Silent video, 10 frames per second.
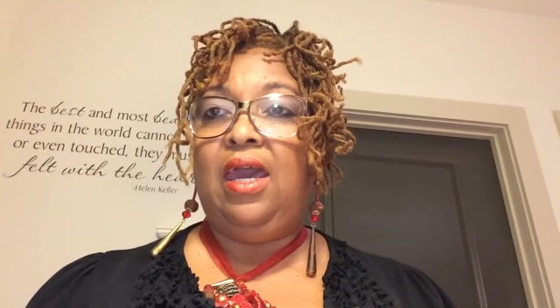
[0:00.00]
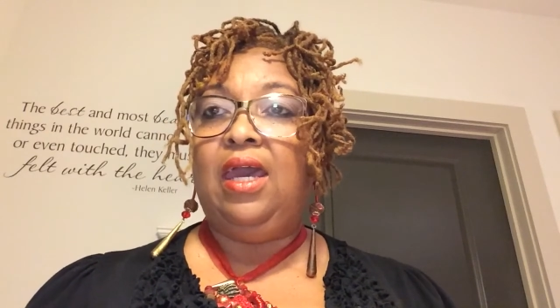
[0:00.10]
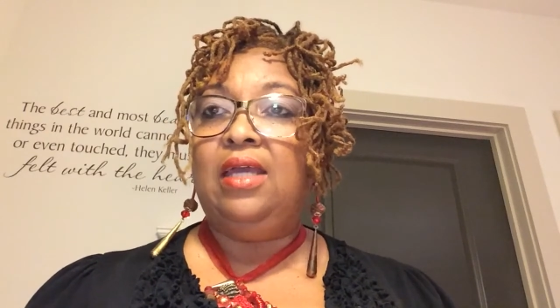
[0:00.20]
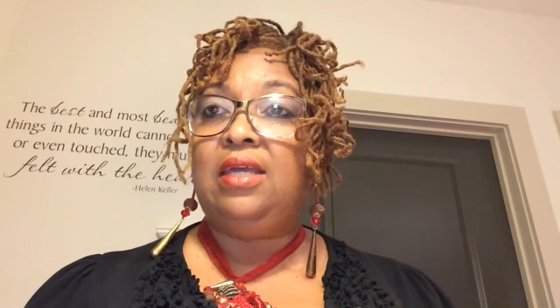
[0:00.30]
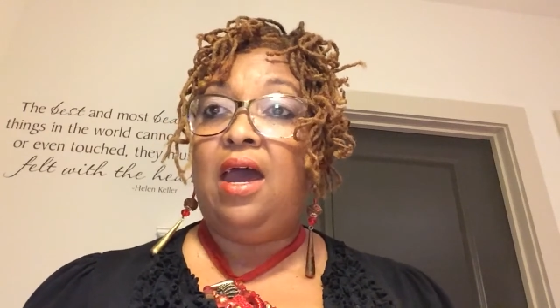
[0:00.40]

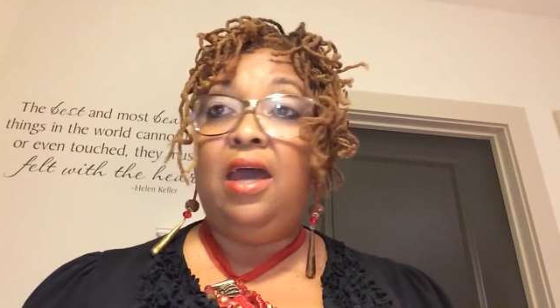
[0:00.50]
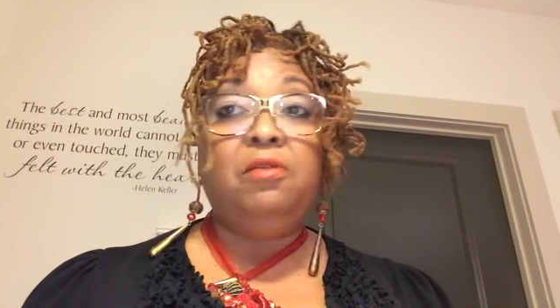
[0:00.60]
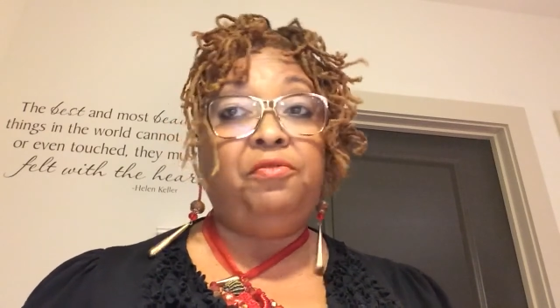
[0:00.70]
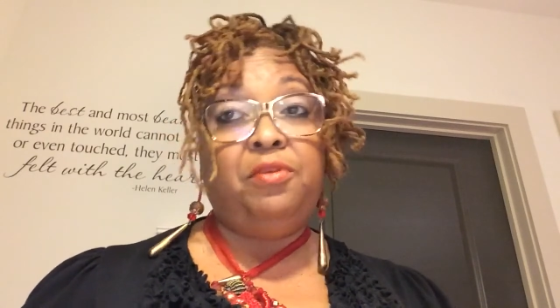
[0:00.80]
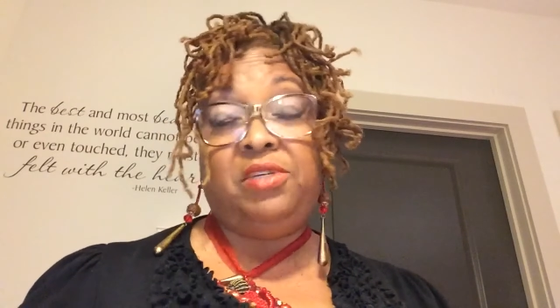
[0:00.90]
and
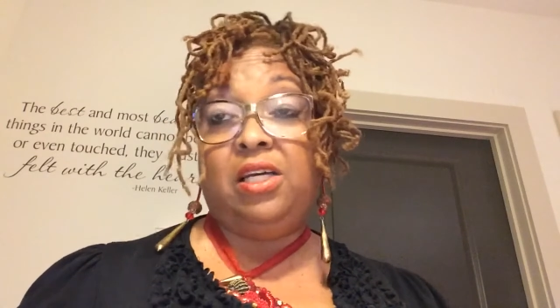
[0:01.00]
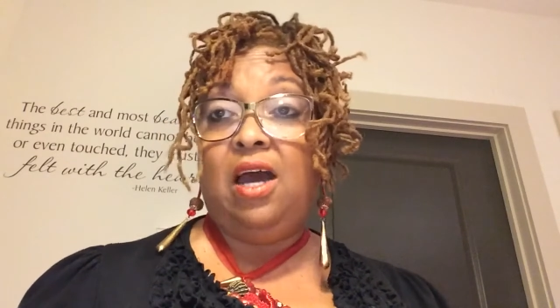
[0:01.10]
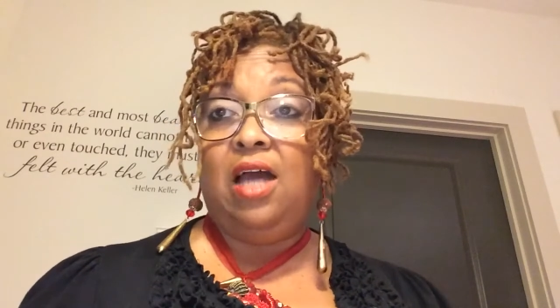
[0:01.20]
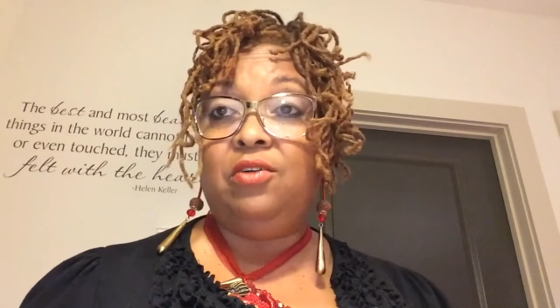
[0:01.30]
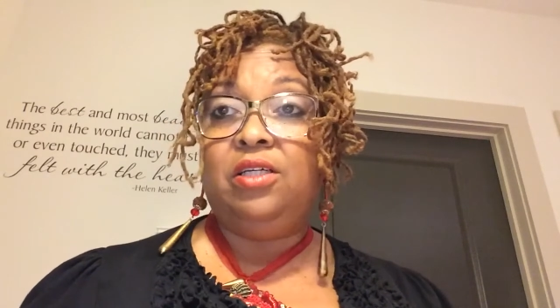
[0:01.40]
I am from
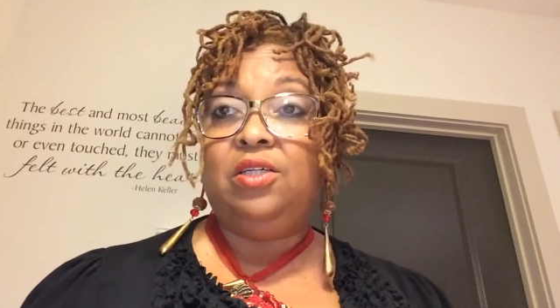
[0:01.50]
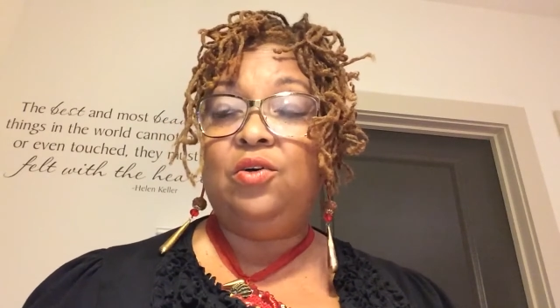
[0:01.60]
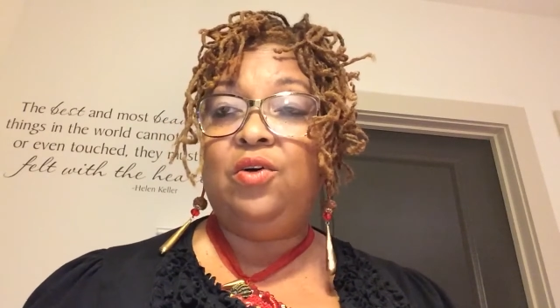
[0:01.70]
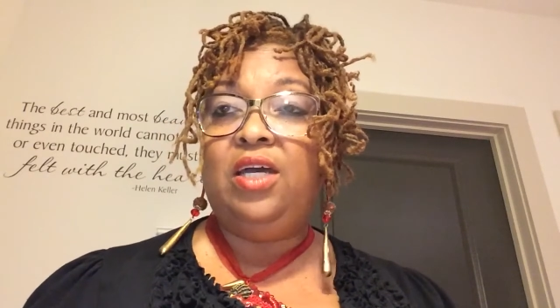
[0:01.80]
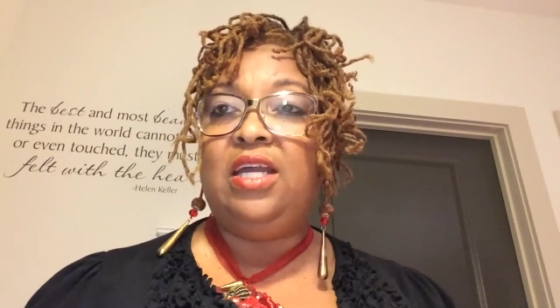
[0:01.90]
Chicago,
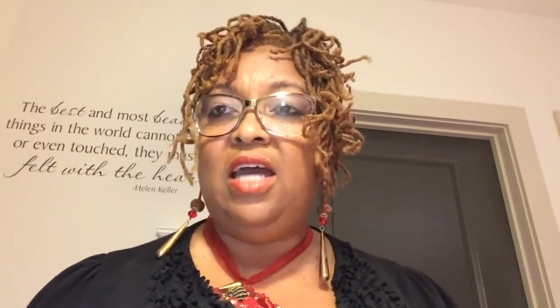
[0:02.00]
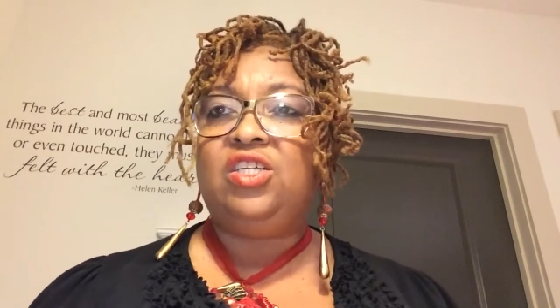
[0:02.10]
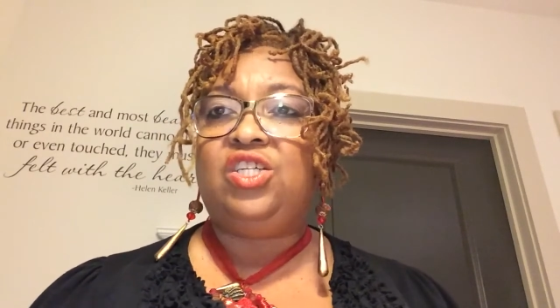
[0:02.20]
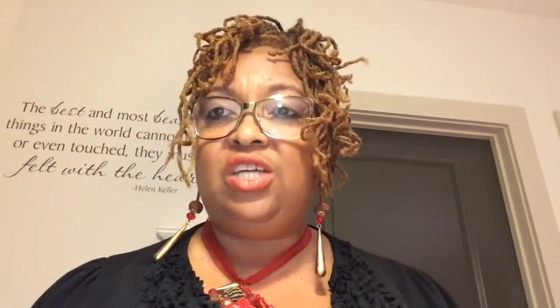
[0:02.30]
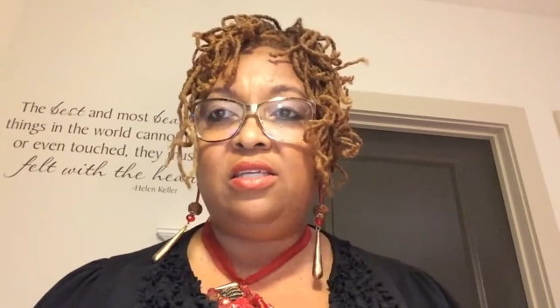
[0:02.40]
Illinois, and I
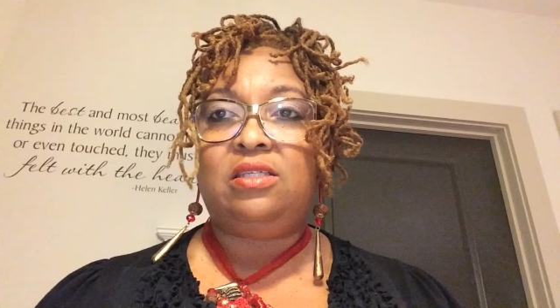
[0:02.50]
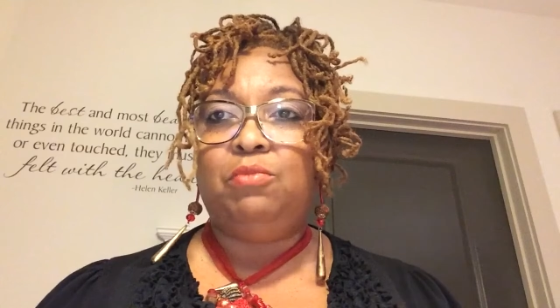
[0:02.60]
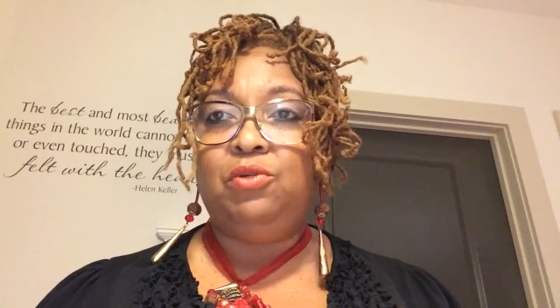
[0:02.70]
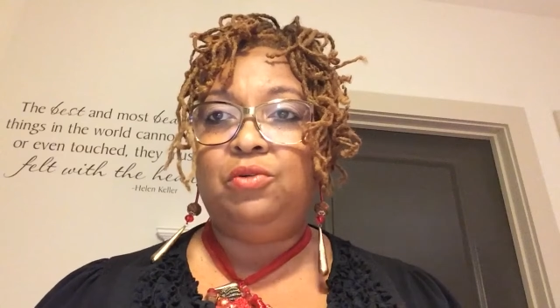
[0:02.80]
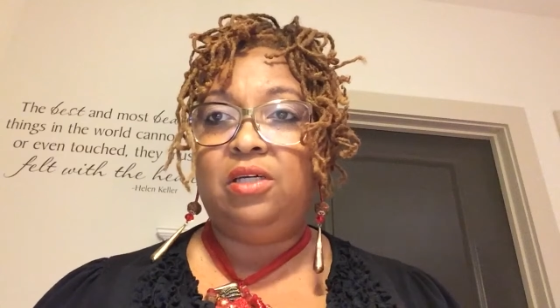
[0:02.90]

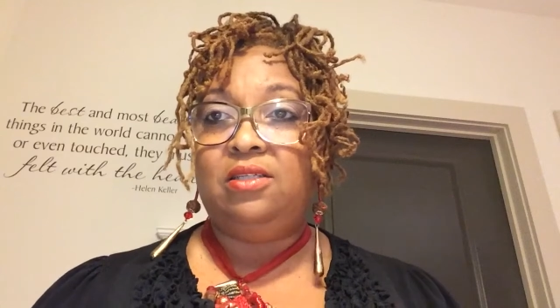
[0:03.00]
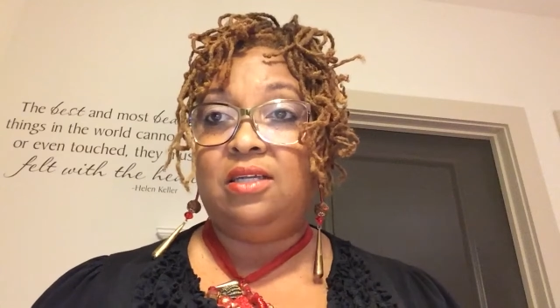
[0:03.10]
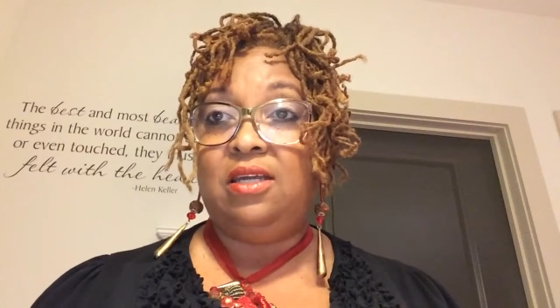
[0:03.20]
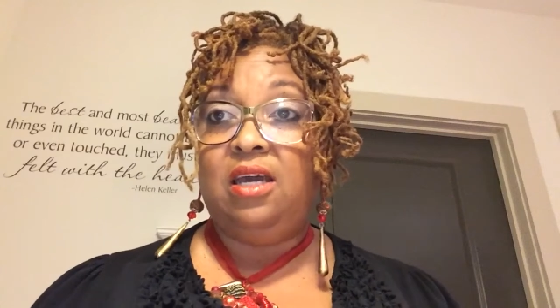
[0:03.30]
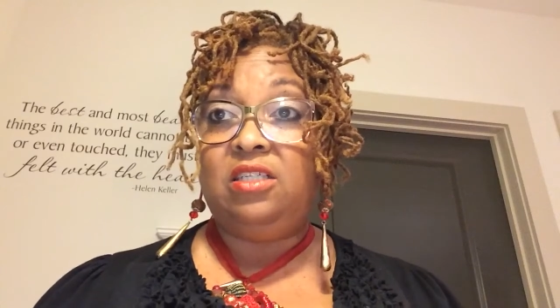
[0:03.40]
just moved here
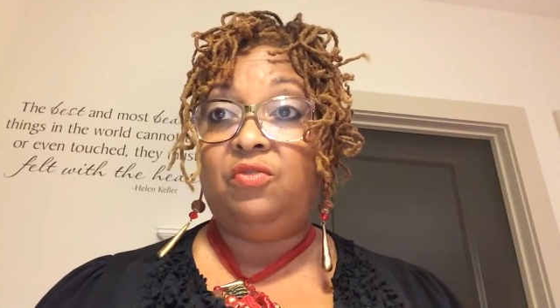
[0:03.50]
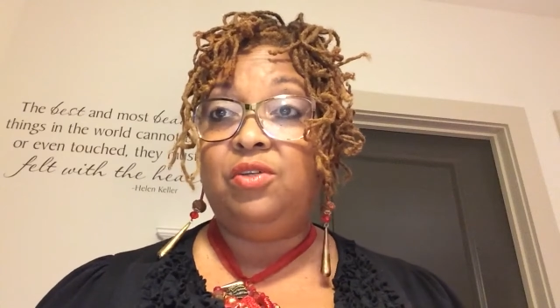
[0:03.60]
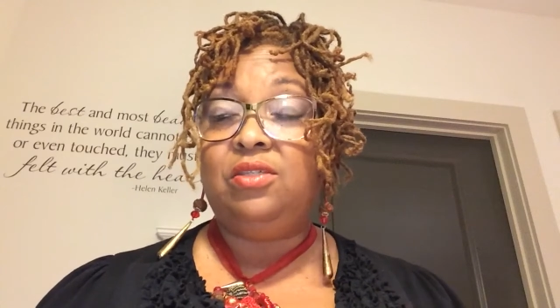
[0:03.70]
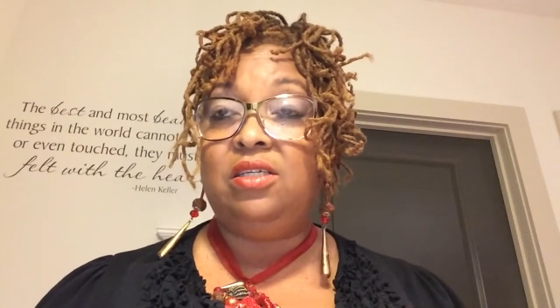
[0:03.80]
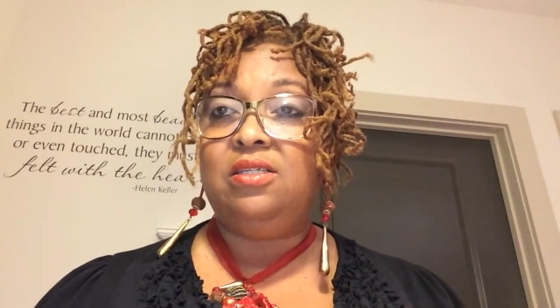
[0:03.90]
to
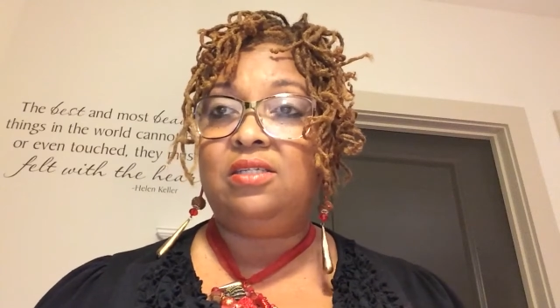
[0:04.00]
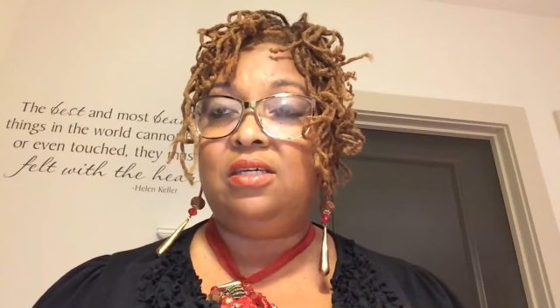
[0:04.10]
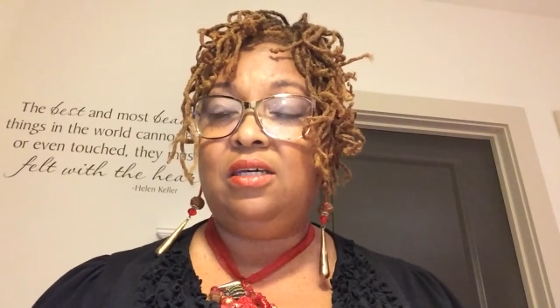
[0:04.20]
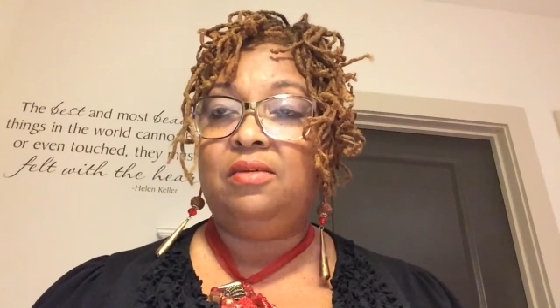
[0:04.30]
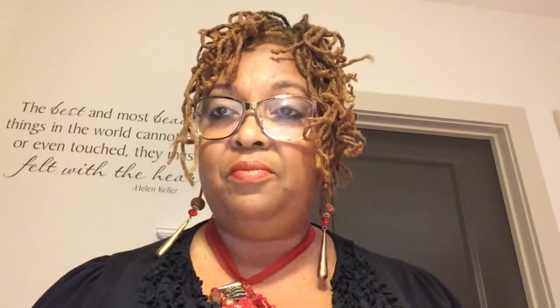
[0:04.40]
Nashville,
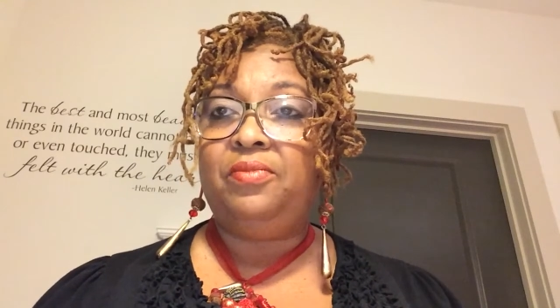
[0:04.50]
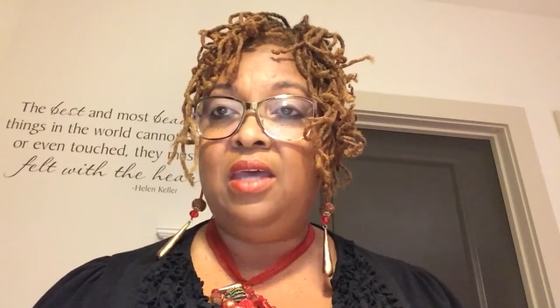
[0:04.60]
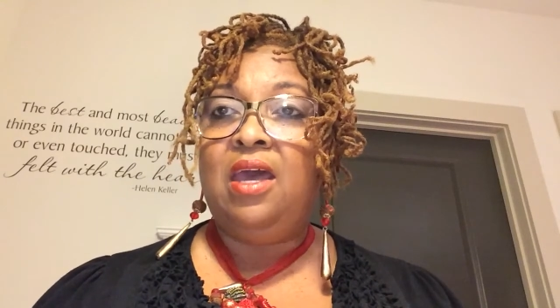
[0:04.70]
Tennessee.